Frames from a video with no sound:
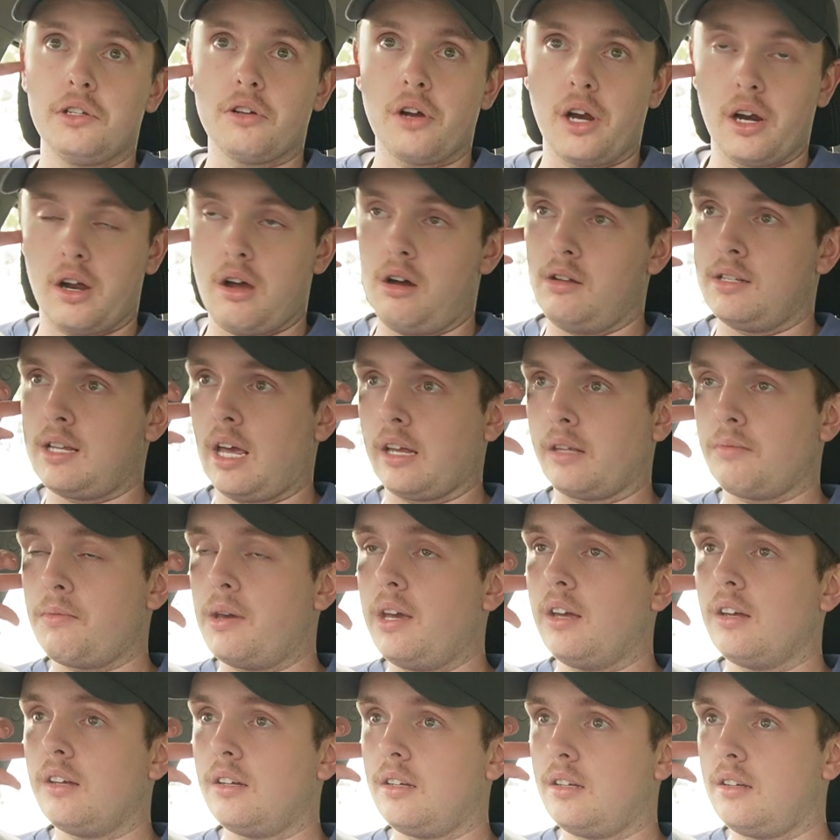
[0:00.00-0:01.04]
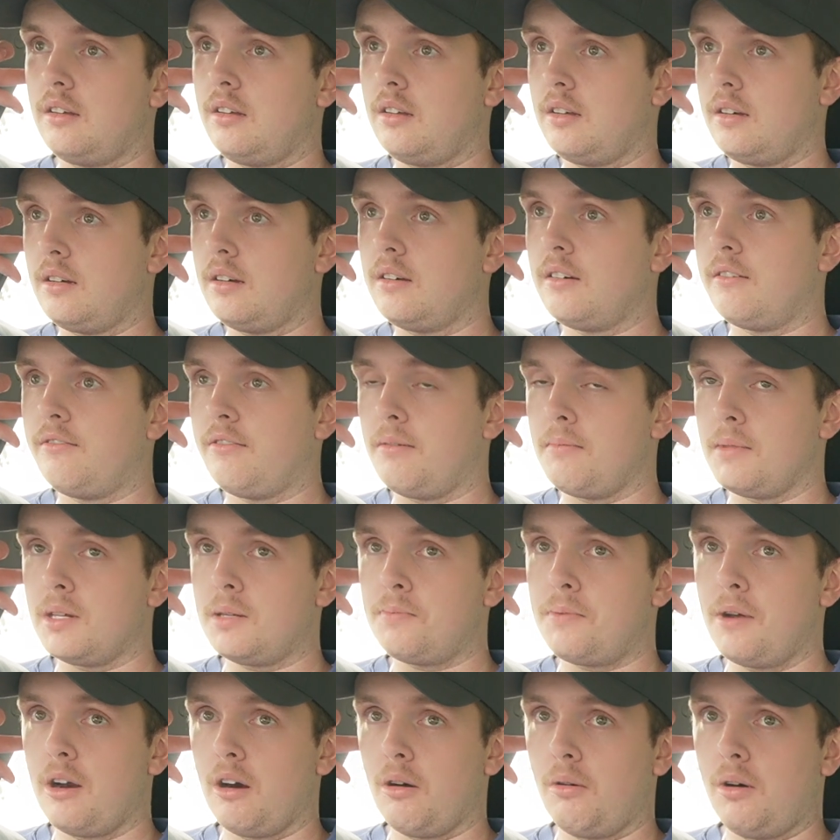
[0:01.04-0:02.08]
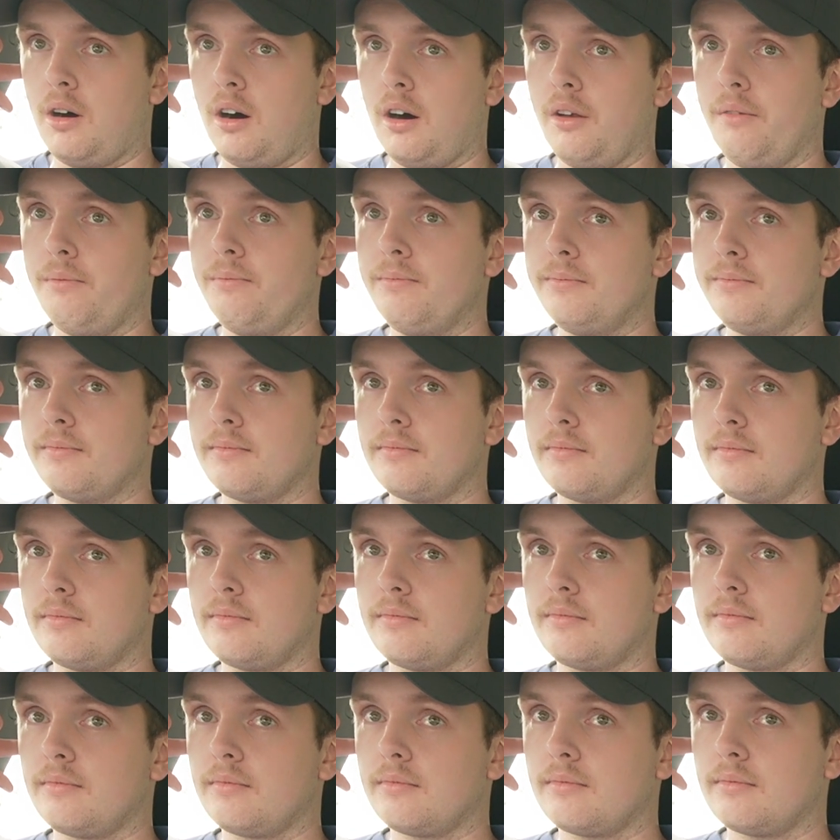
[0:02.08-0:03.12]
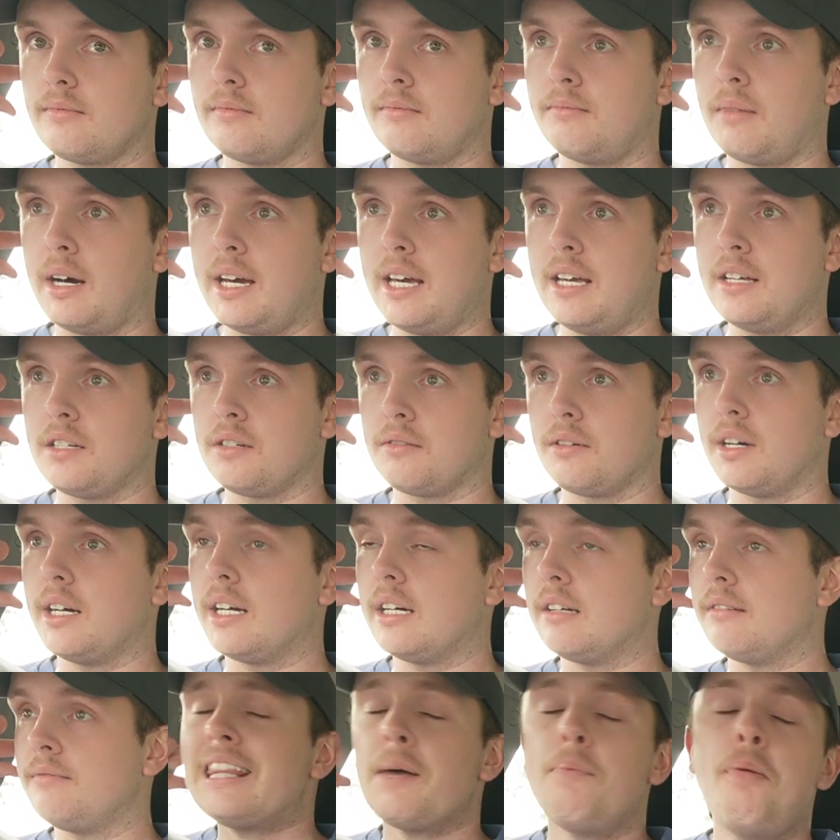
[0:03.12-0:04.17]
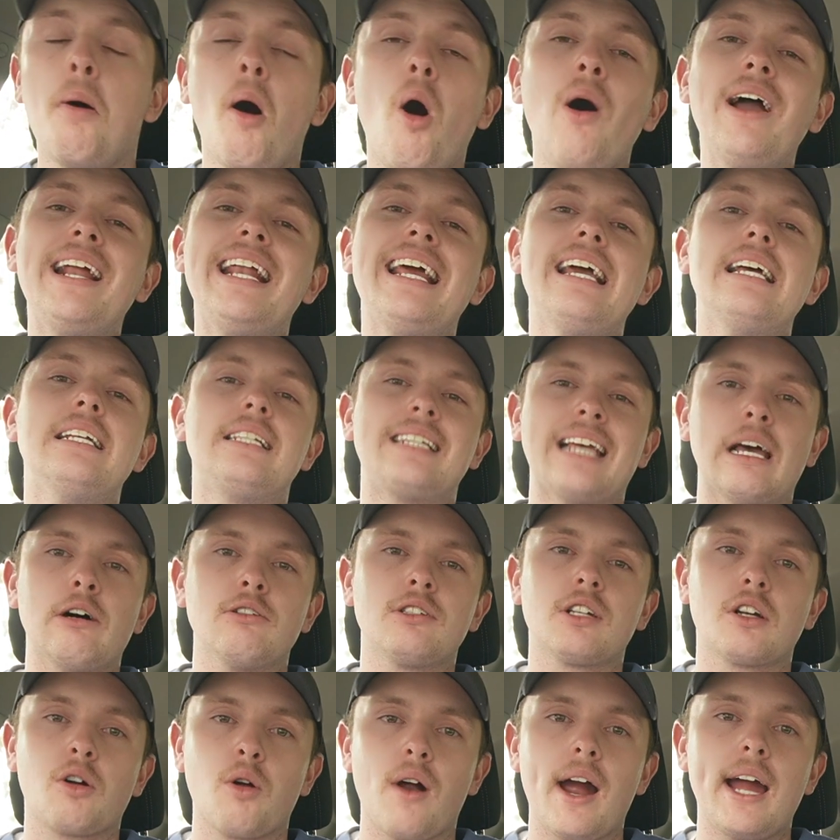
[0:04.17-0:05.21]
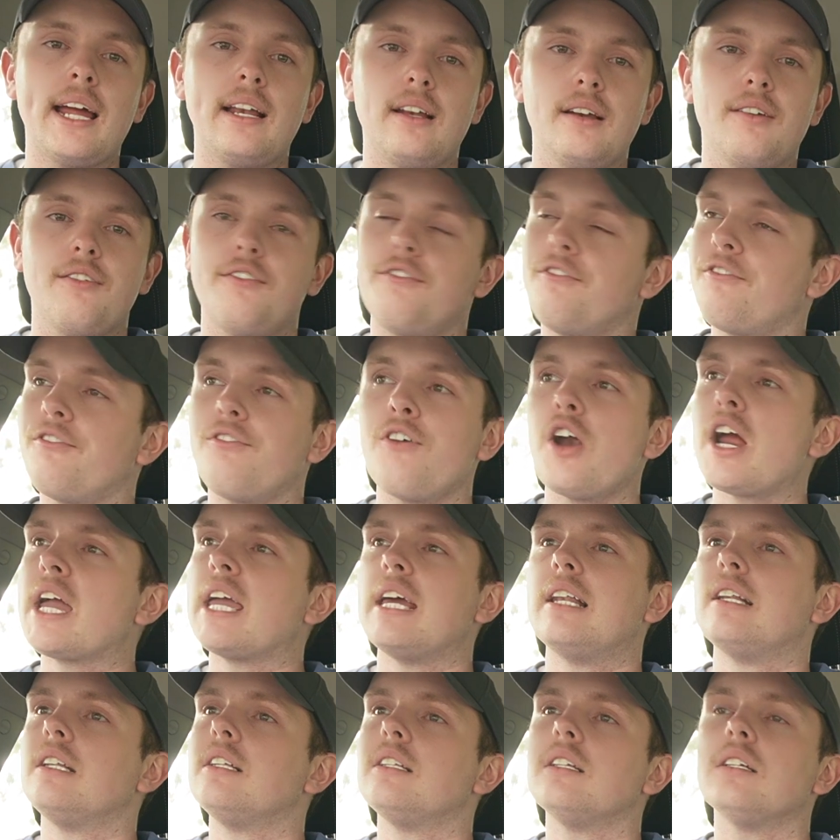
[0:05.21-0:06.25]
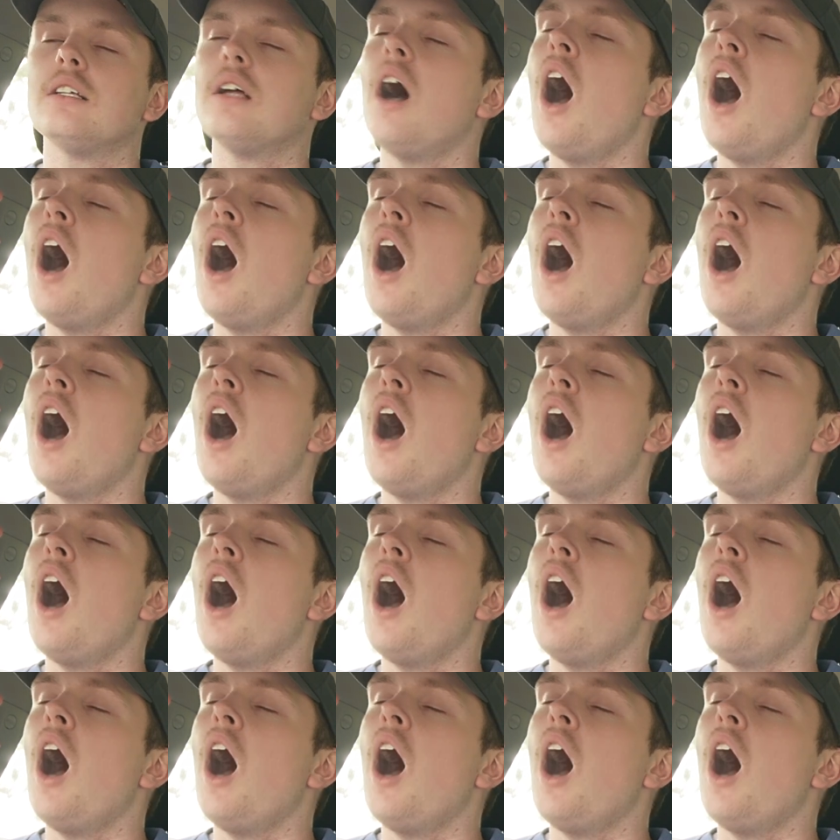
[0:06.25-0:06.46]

trying to contact me from the spirit world. My ears are ringing. The point is, it was a great freaking,